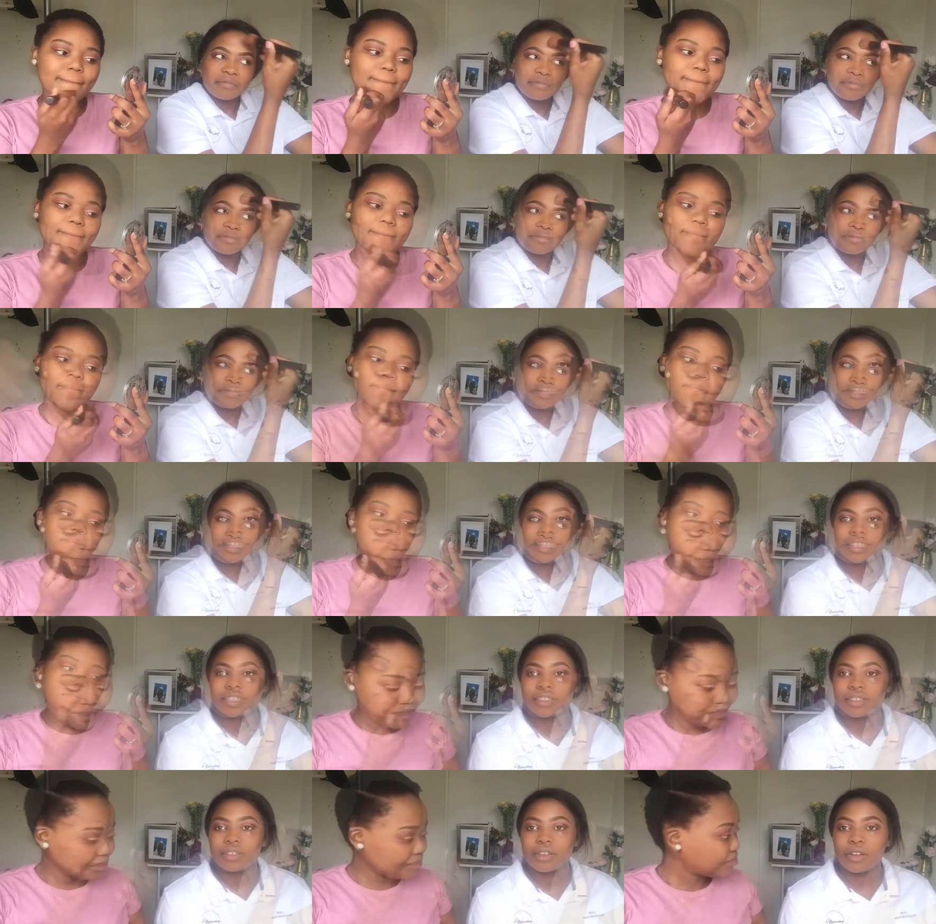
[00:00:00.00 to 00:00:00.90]
Speaker 1: I.
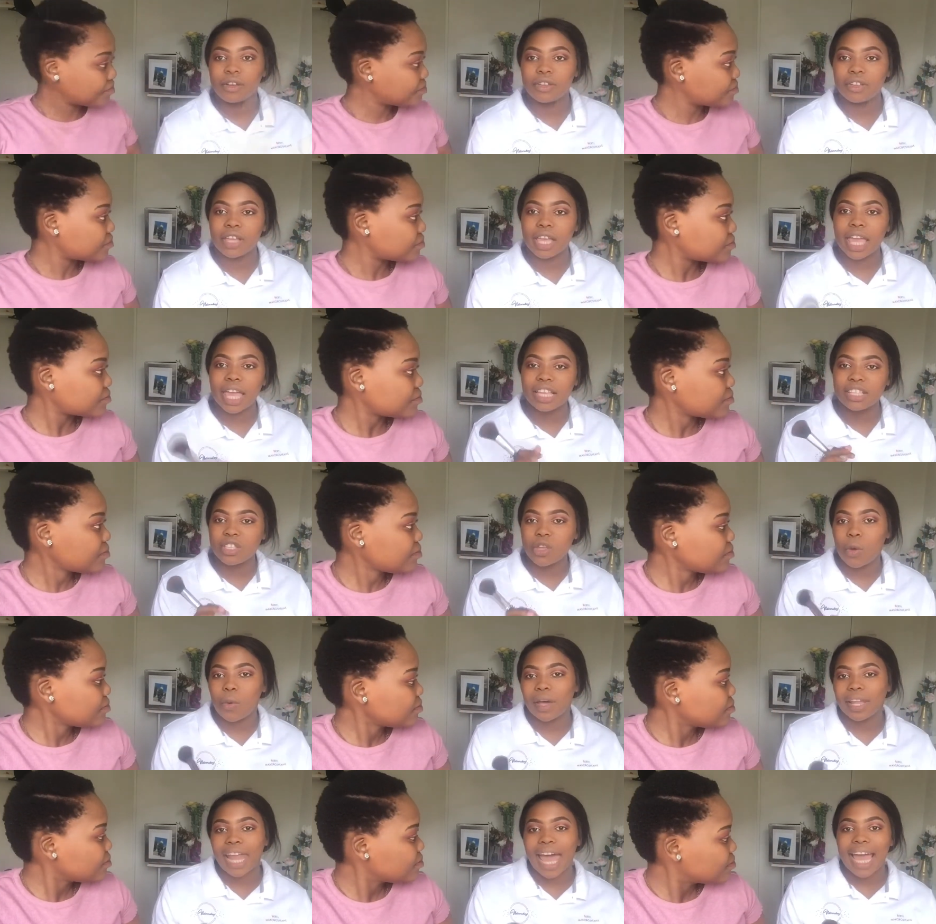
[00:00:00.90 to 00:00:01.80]
Okay,
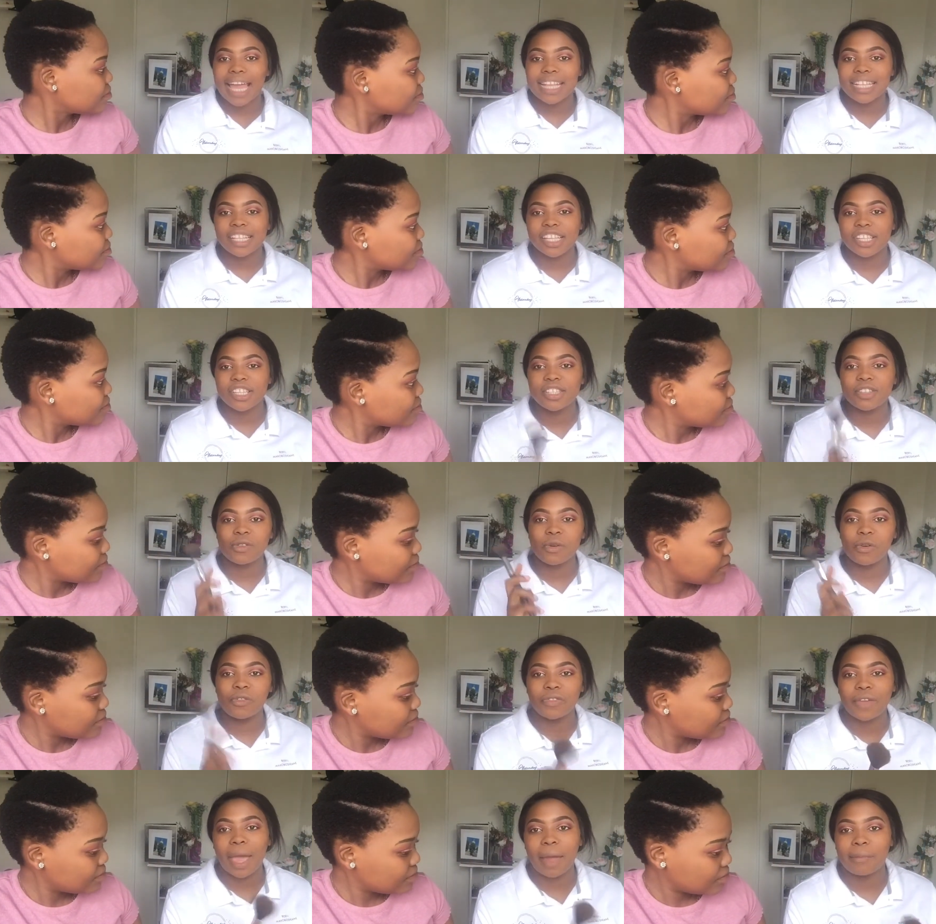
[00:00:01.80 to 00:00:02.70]
so what I did
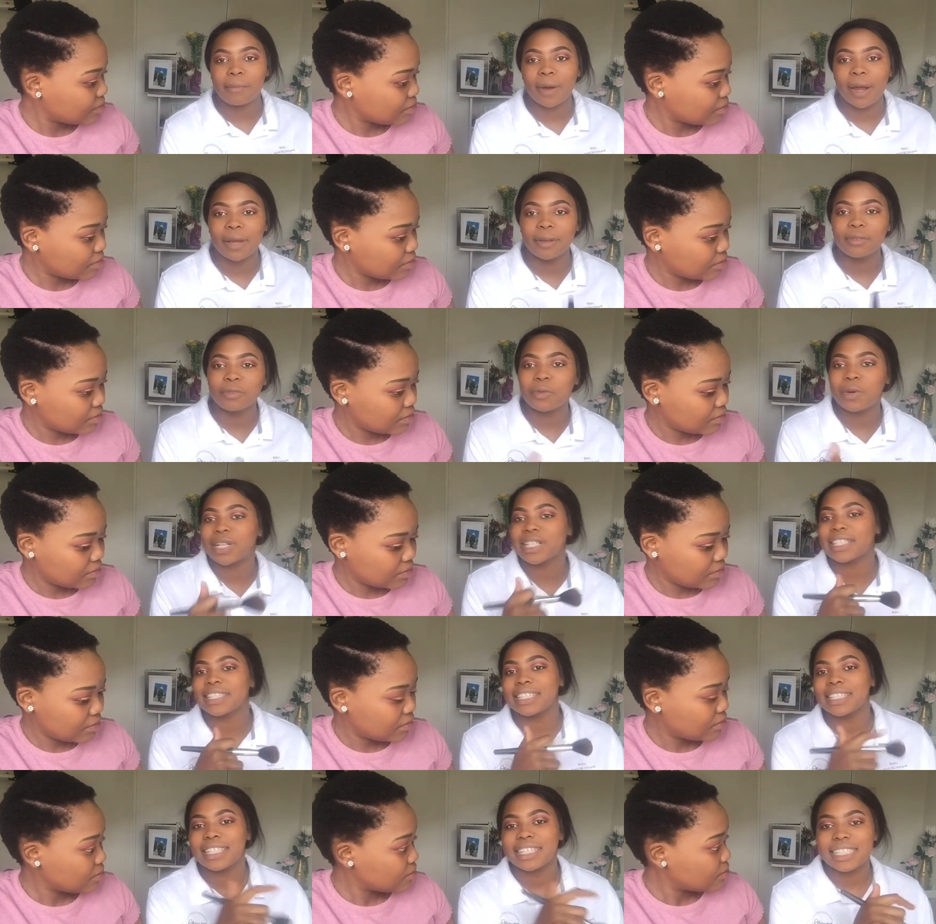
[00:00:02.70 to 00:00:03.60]
off camera
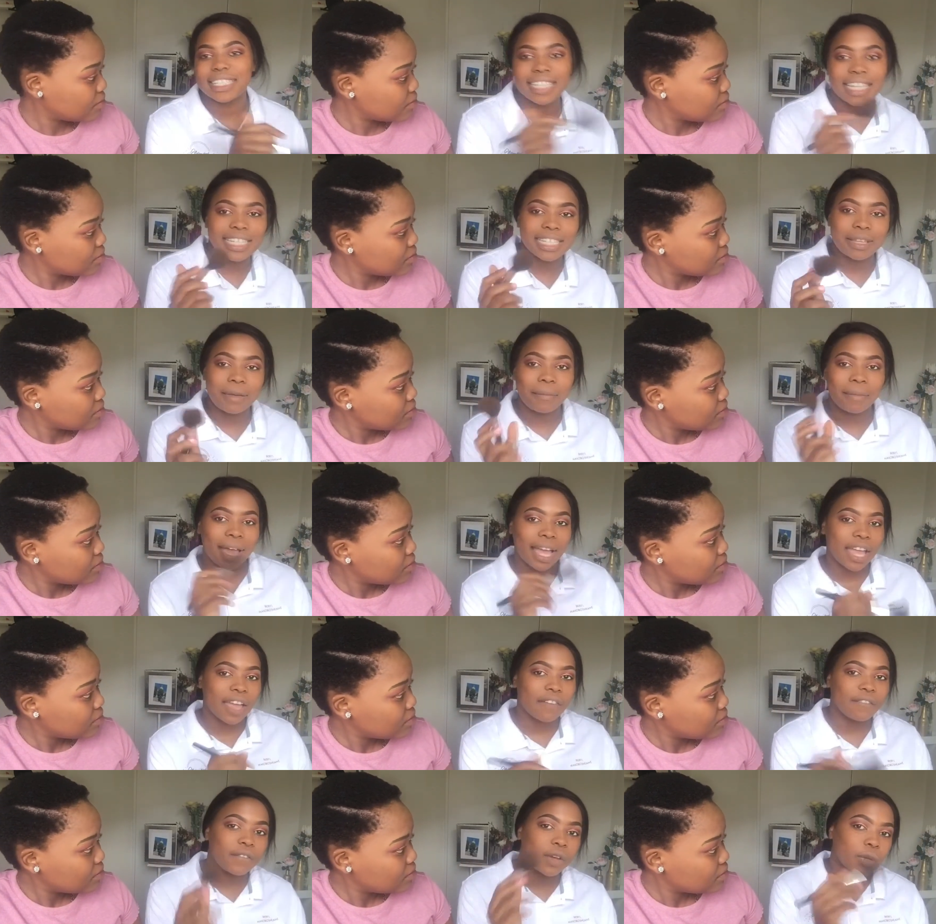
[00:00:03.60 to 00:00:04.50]
was set
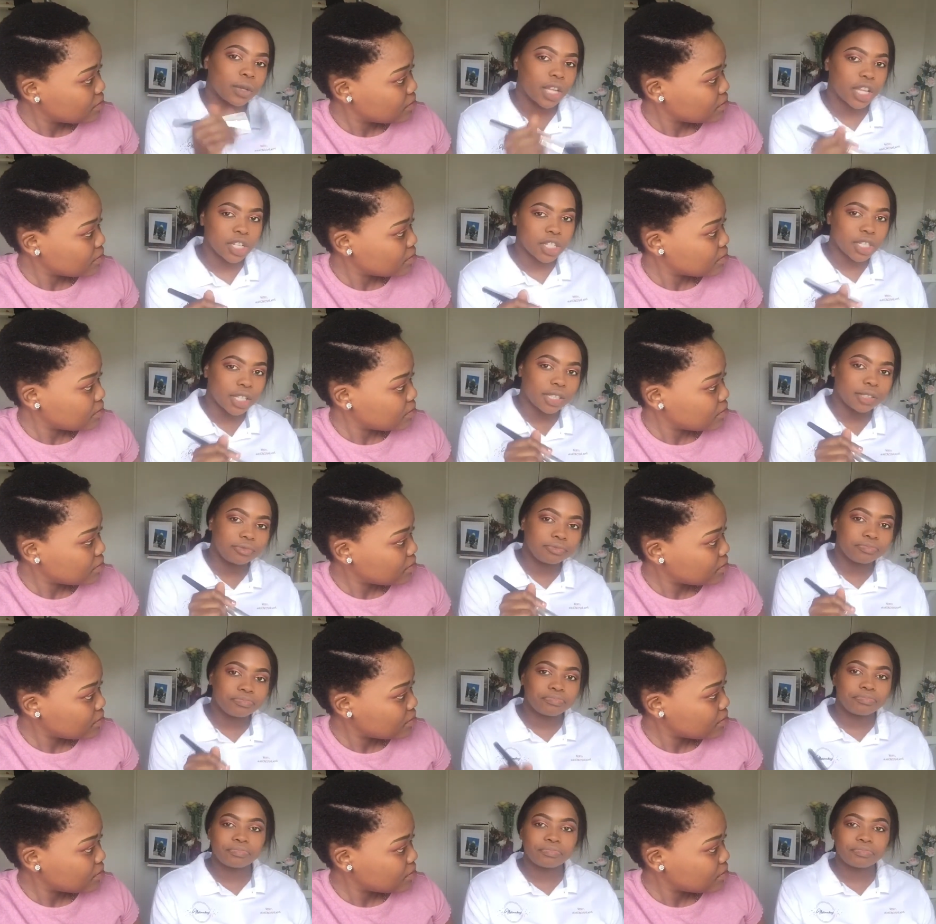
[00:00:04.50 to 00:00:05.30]
my foundation.